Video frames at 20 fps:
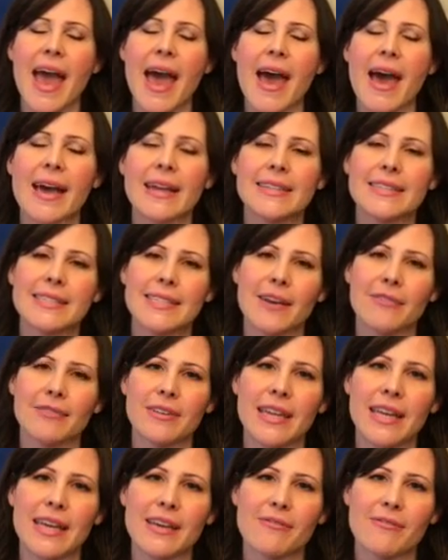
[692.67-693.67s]
at
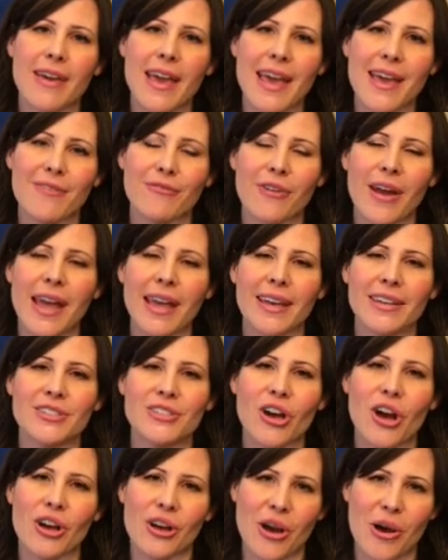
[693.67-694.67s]

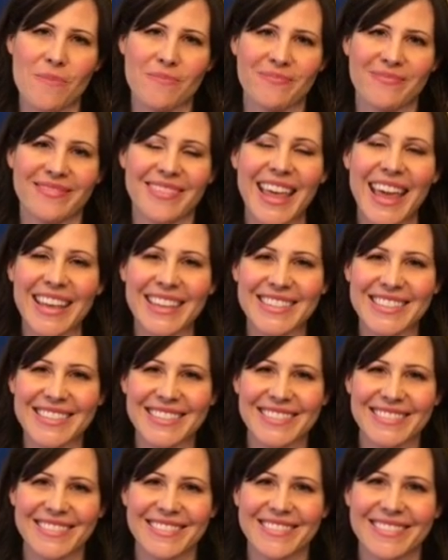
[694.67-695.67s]
stefaniefayefrank.com.
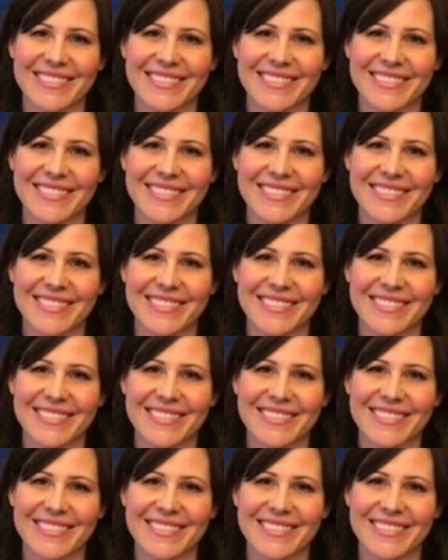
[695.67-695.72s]
Thanks.